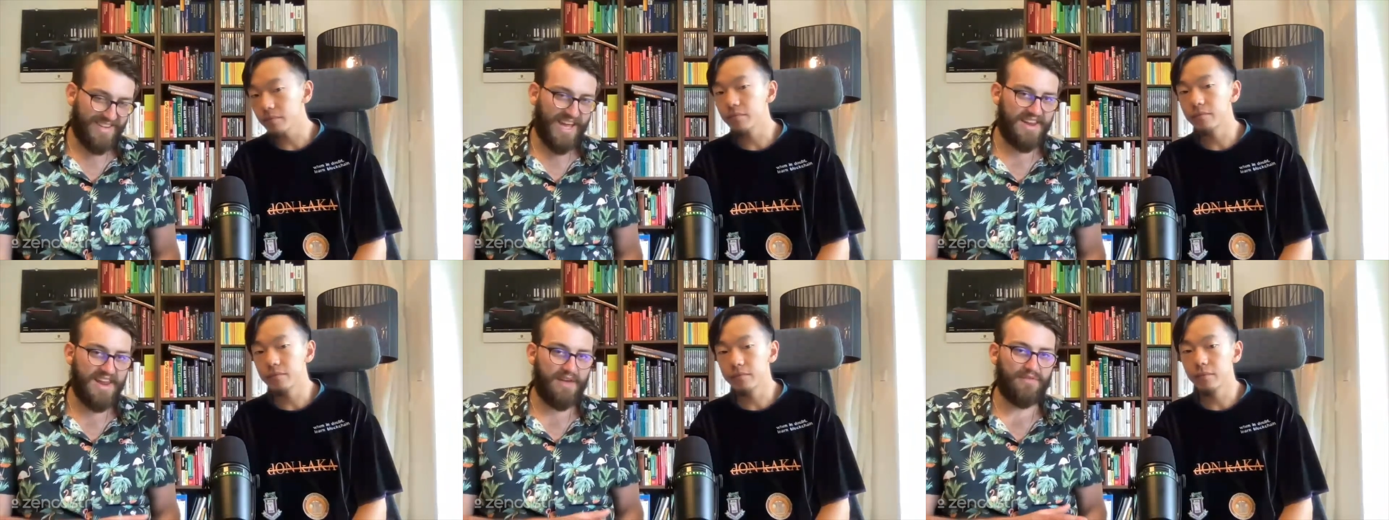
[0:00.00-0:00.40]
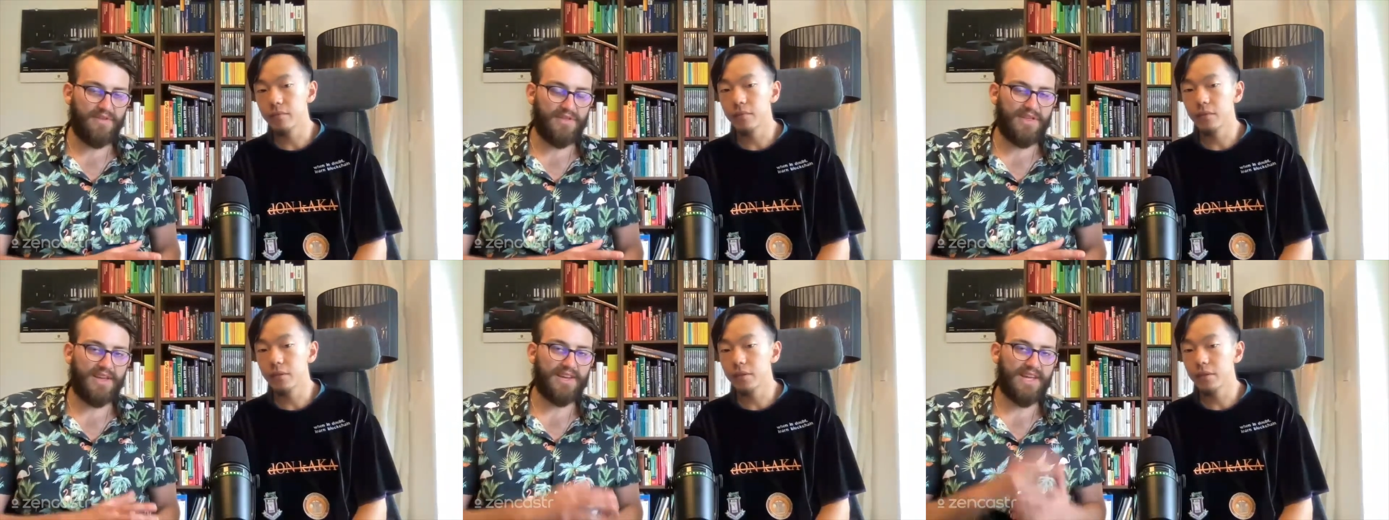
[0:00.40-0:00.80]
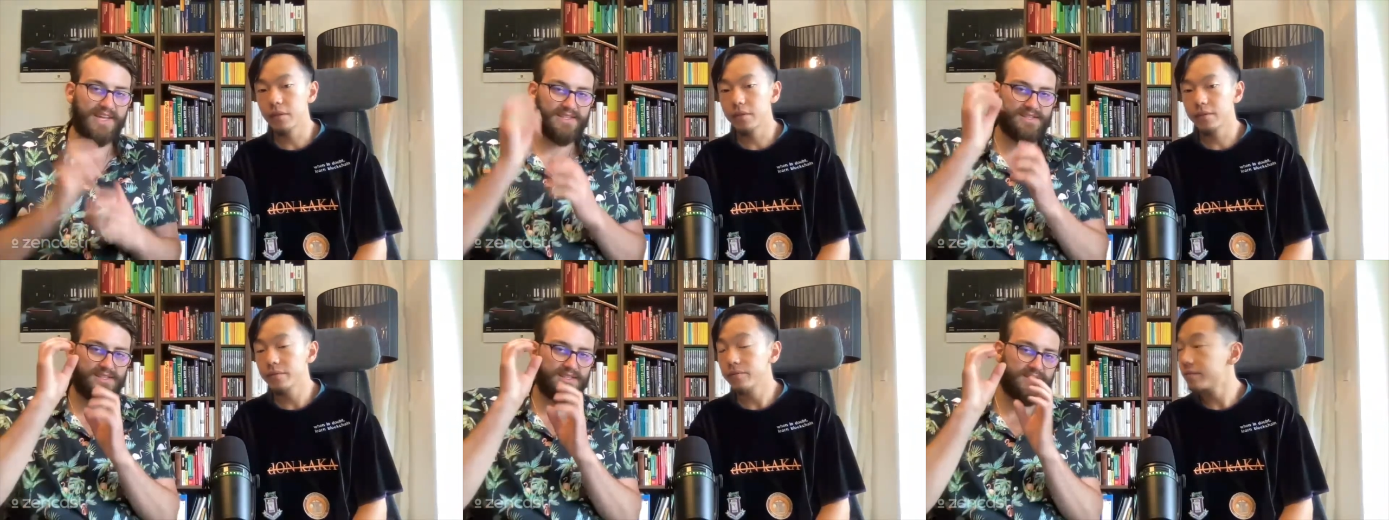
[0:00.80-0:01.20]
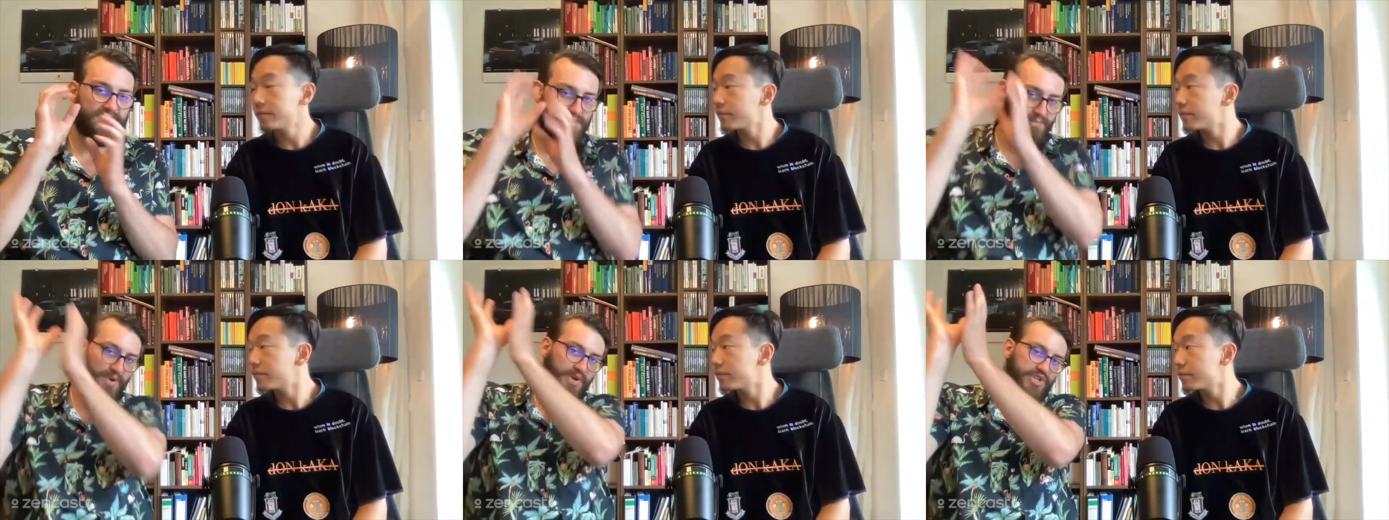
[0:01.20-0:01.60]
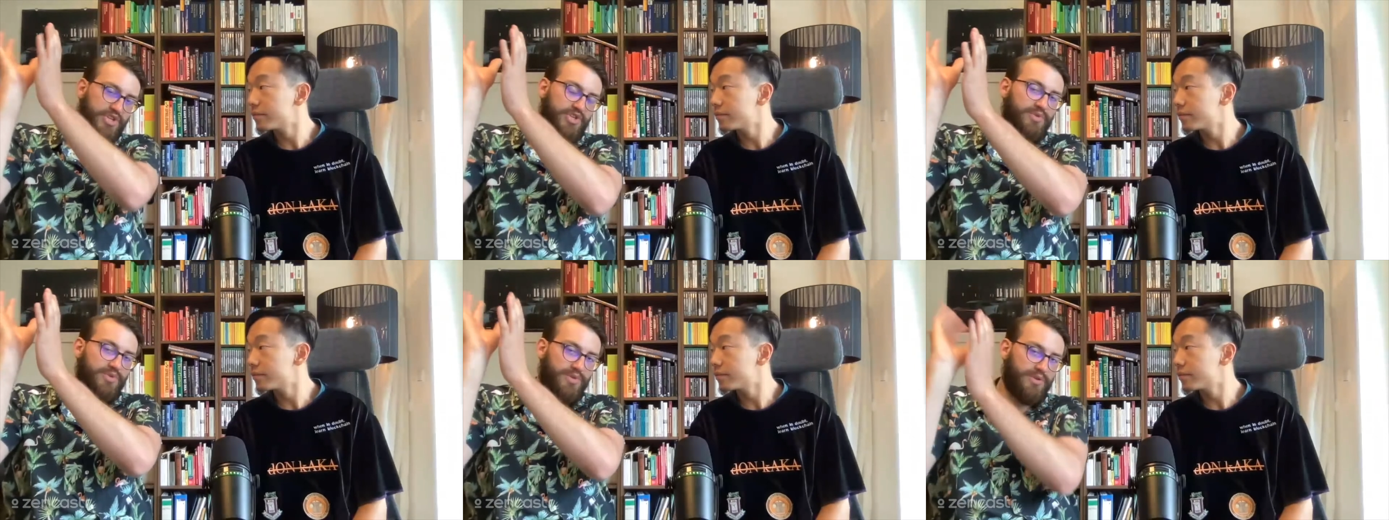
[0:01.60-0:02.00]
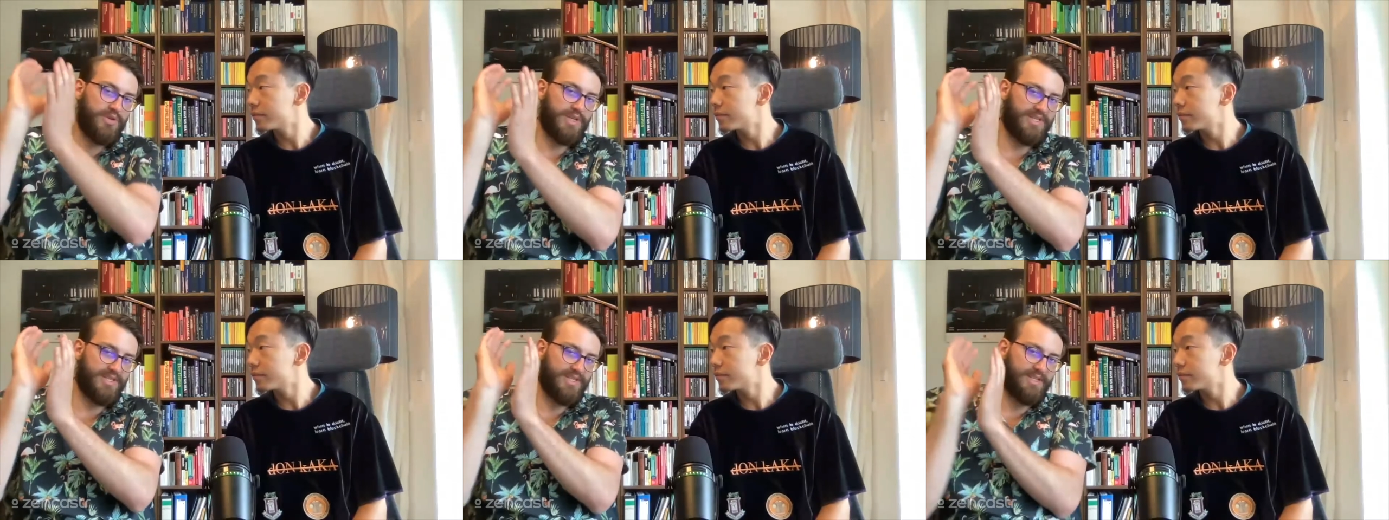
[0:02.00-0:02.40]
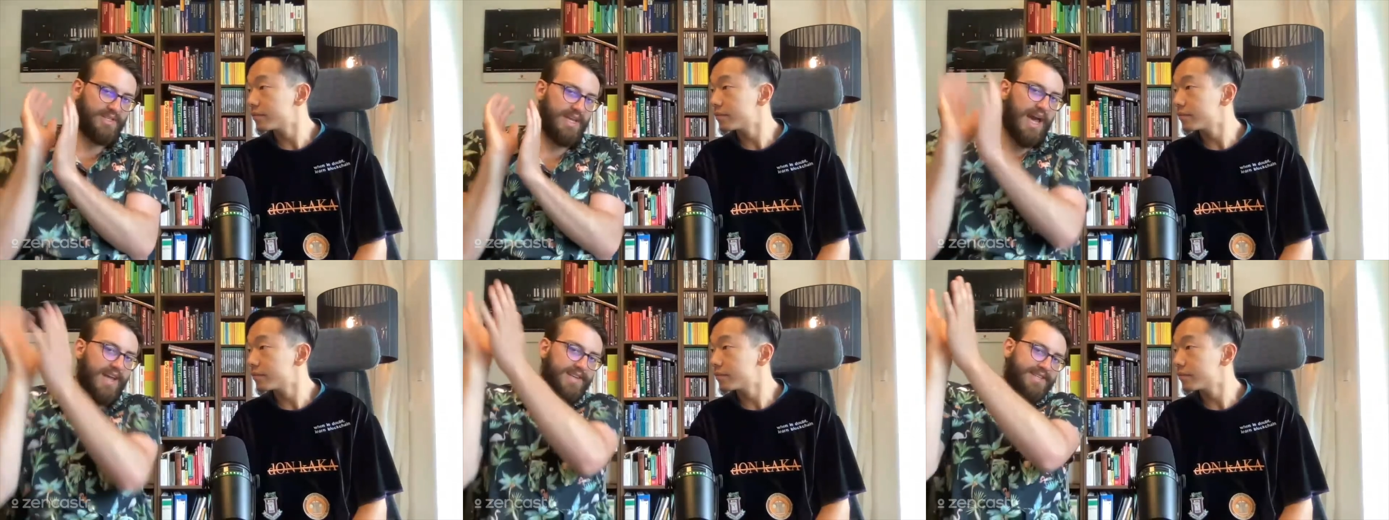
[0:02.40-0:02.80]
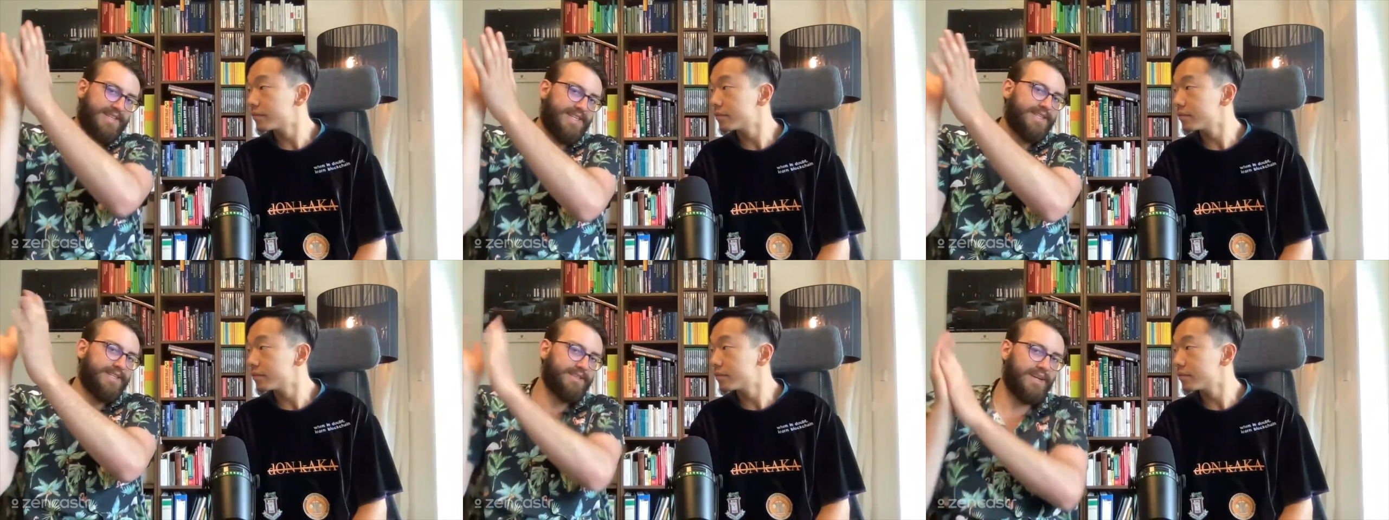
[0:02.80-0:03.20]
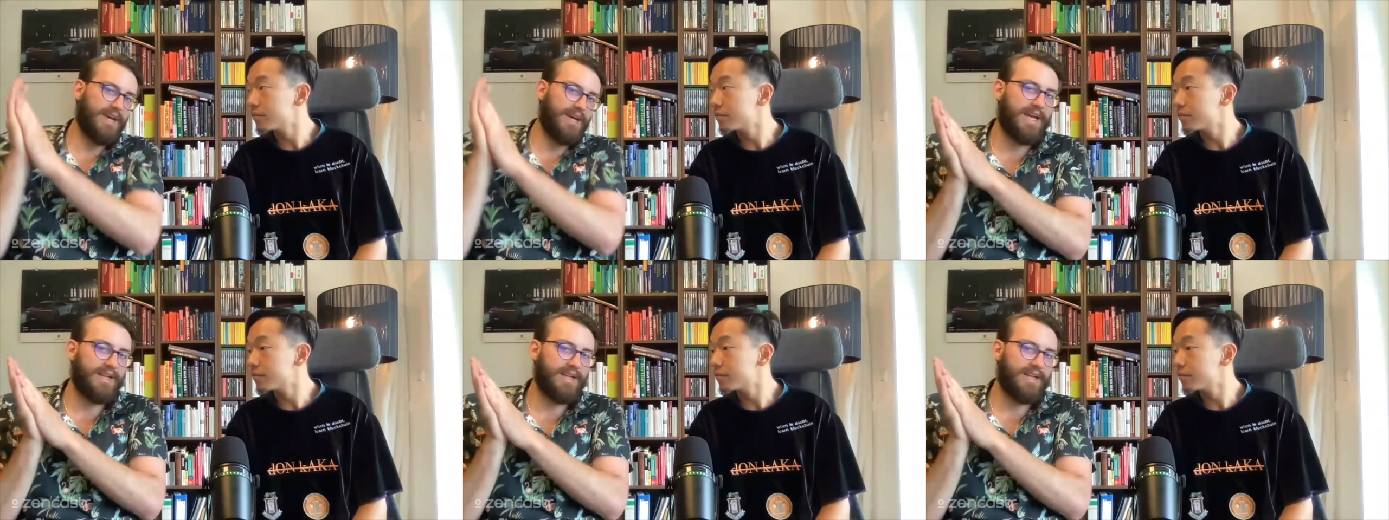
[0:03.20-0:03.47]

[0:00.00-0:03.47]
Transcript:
Speaker 1: and everything that's spiritual is ideal.